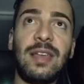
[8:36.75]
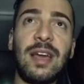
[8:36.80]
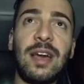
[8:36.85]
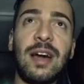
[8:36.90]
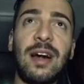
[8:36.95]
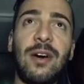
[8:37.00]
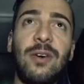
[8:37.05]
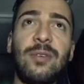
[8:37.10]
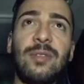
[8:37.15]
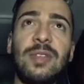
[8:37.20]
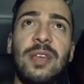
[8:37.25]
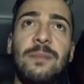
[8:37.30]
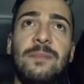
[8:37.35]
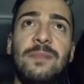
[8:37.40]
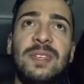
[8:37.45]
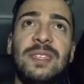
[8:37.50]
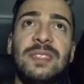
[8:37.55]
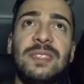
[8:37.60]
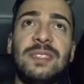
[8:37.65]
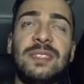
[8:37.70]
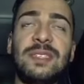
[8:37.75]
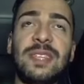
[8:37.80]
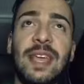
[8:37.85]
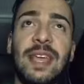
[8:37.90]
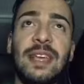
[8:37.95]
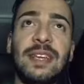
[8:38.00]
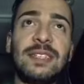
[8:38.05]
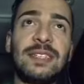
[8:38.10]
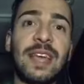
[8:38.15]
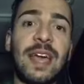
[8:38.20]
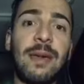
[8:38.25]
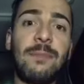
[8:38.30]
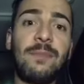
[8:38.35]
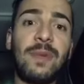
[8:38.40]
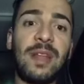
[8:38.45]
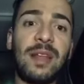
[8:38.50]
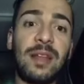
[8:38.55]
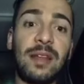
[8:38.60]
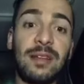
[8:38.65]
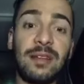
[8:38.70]
how the mistakes
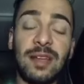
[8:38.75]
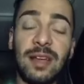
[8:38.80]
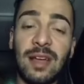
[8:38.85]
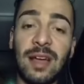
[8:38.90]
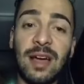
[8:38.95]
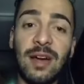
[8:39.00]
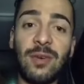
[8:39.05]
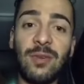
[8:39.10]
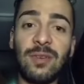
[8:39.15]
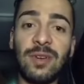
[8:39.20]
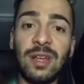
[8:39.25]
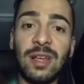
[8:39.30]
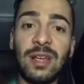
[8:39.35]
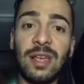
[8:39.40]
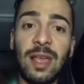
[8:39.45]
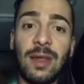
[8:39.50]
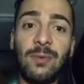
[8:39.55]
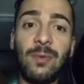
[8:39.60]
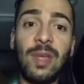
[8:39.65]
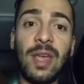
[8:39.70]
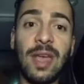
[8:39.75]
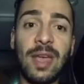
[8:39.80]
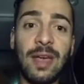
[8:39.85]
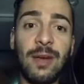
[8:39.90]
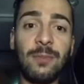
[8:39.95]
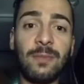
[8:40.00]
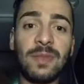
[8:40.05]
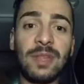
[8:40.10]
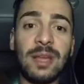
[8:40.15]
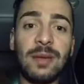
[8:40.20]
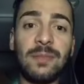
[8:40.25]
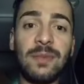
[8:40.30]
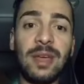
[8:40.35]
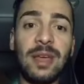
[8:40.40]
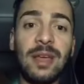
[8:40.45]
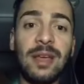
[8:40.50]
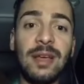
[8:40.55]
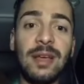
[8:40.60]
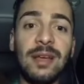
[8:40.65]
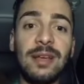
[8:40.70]
happen and how can we help them.
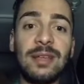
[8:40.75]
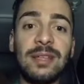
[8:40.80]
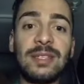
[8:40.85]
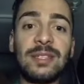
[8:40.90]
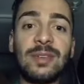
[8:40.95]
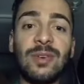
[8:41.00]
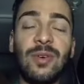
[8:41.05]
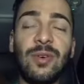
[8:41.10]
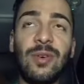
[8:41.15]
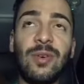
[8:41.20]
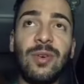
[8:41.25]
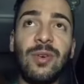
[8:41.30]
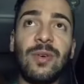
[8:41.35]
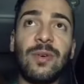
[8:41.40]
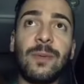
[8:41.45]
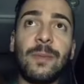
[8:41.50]
So